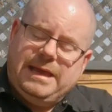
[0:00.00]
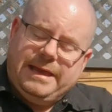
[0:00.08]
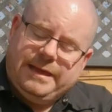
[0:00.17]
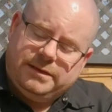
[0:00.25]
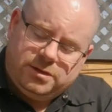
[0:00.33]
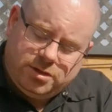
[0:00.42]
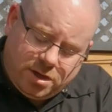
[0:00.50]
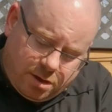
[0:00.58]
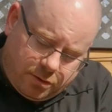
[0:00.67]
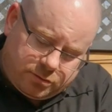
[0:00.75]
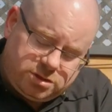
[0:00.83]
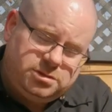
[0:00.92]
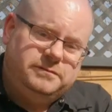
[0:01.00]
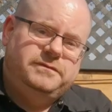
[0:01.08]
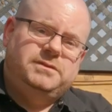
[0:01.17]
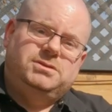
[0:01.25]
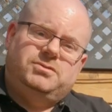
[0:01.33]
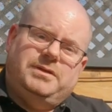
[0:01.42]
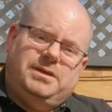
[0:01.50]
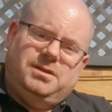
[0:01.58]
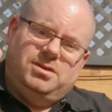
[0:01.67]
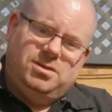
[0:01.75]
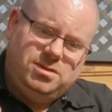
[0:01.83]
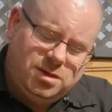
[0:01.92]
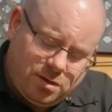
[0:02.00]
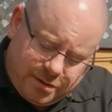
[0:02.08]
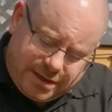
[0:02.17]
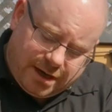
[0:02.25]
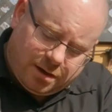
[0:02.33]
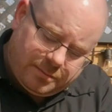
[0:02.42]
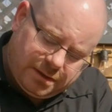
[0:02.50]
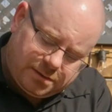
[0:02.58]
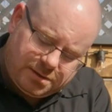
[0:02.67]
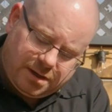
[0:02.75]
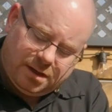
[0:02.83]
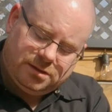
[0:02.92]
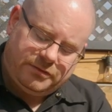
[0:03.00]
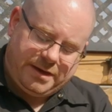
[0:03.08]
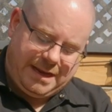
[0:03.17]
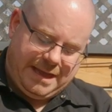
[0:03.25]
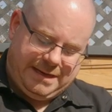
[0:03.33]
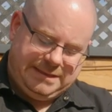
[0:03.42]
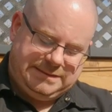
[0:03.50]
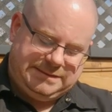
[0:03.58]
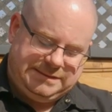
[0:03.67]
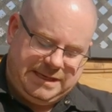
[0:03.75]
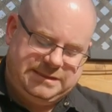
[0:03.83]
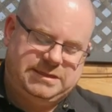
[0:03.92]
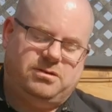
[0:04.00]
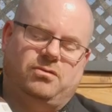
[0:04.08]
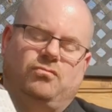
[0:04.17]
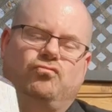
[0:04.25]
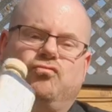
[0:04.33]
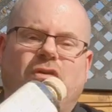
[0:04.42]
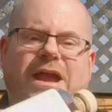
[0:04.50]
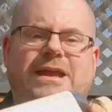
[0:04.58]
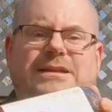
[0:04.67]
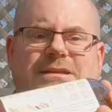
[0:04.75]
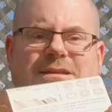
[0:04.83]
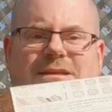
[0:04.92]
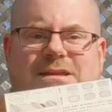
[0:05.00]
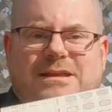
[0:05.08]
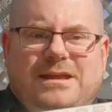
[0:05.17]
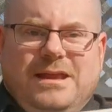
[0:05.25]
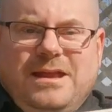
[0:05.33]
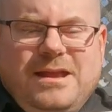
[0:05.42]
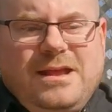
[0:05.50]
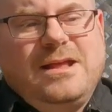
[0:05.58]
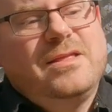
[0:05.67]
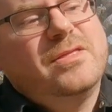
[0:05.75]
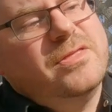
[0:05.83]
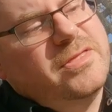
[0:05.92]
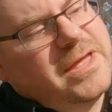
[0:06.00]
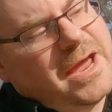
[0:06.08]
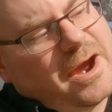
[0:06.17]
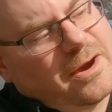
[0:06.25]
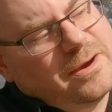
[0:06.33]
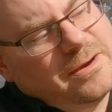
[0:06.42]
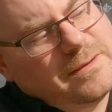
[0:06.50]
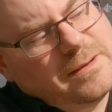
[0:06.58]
And no chill filtering, no caramel coloring, and it says it right there.